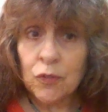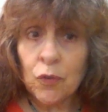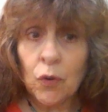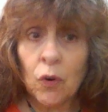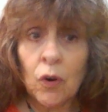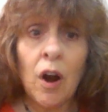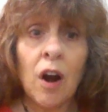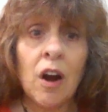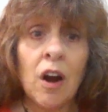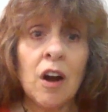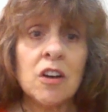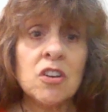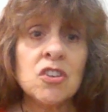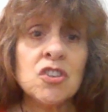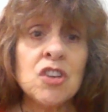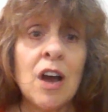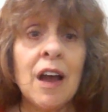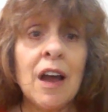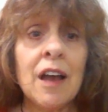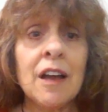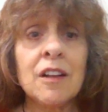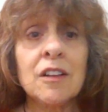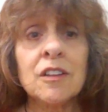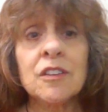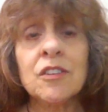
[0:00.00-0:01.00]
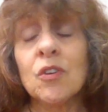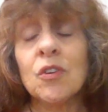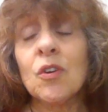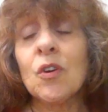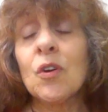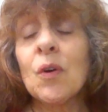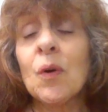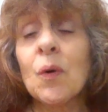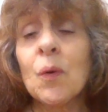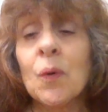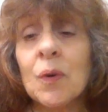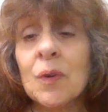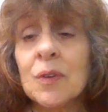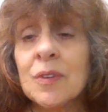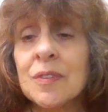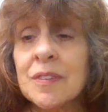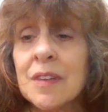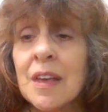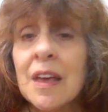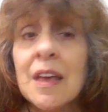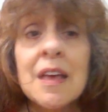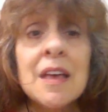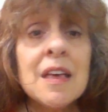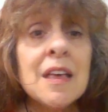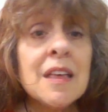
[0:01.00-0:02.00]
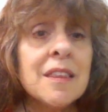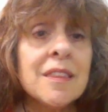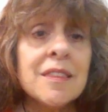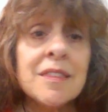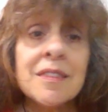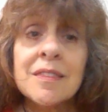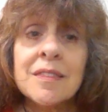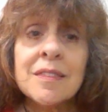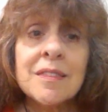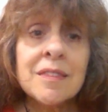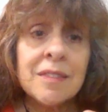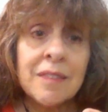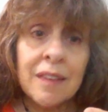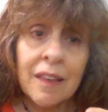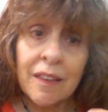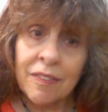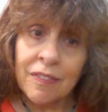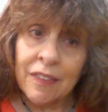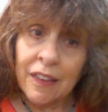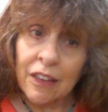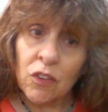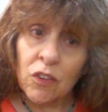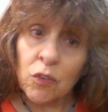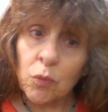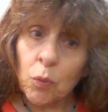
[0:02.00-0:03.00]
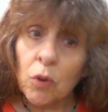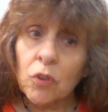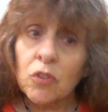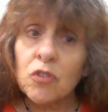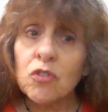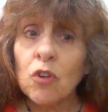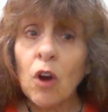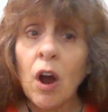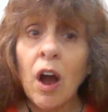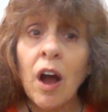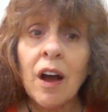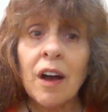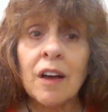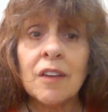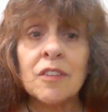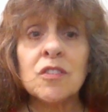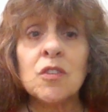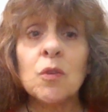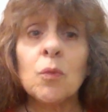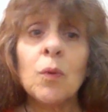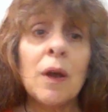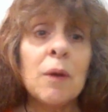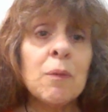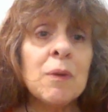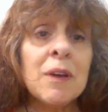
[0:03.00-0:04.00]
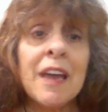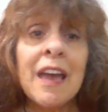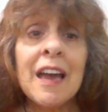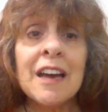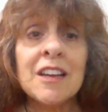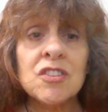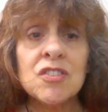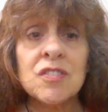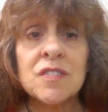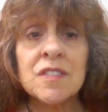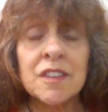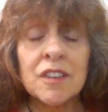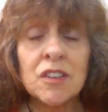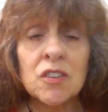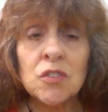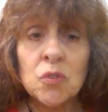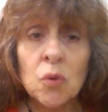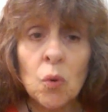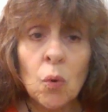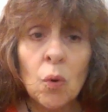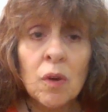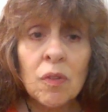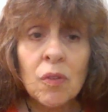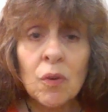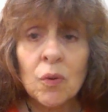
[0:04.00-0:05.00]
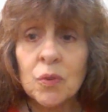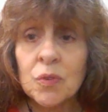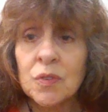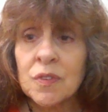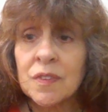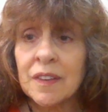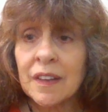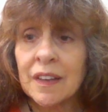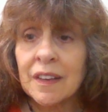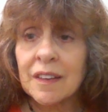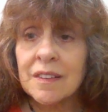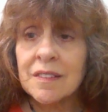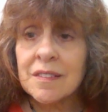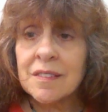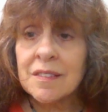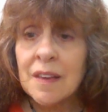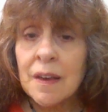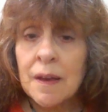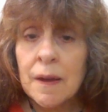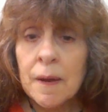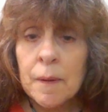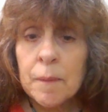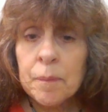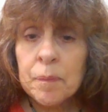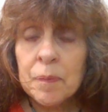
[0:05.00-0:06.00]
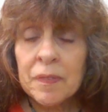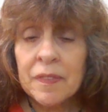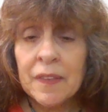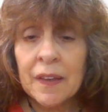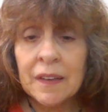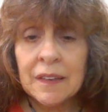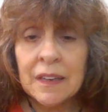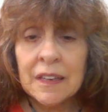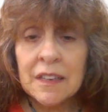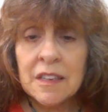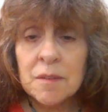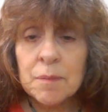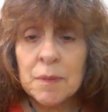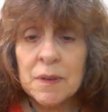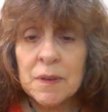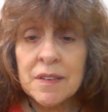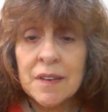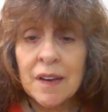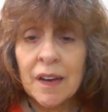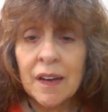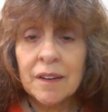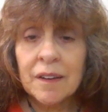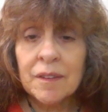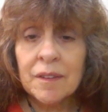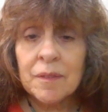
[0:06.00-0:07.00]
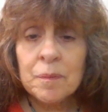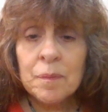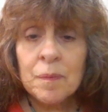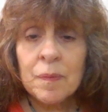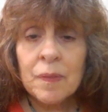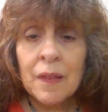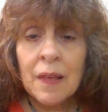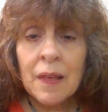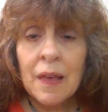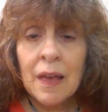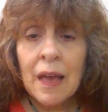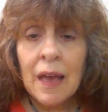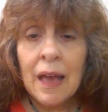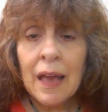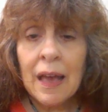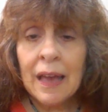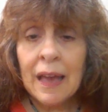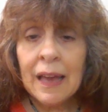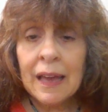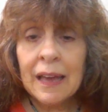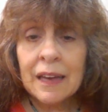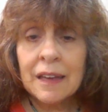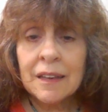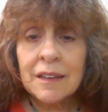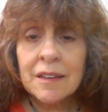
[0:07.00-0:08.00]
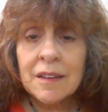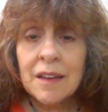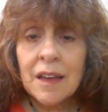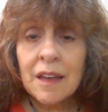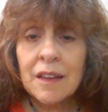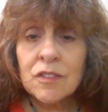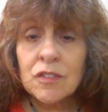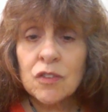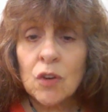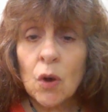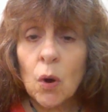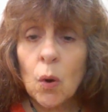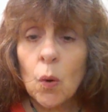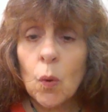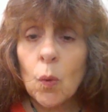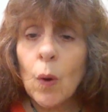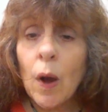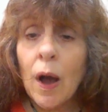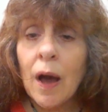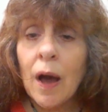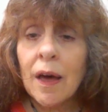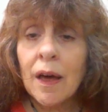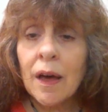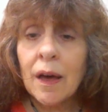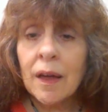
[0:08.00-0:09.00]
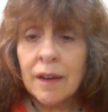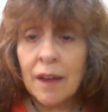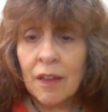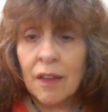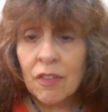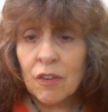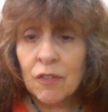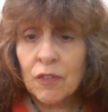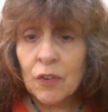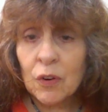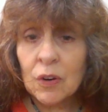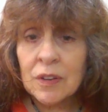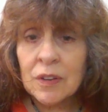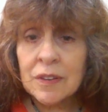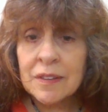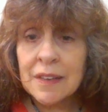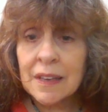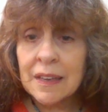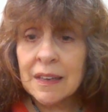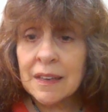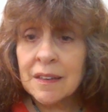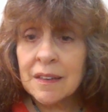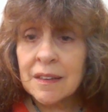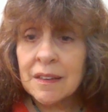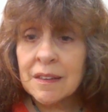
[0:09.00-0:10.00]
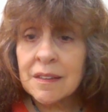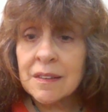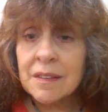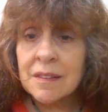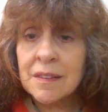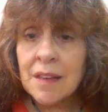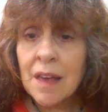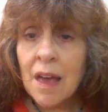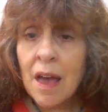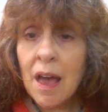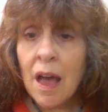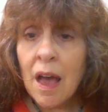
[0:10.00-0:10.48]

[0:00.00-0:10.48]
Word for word: for our child, or things will draw us away. We can't just ignore those things that need to be done. And so another verse is